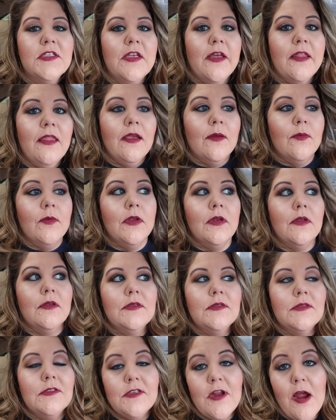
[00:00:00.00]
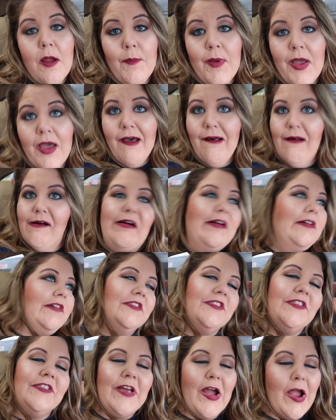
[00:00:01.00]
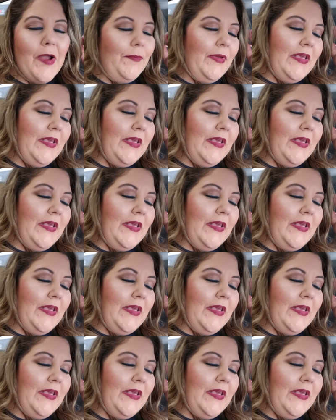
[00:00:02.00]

so I think I'm going to start by old Star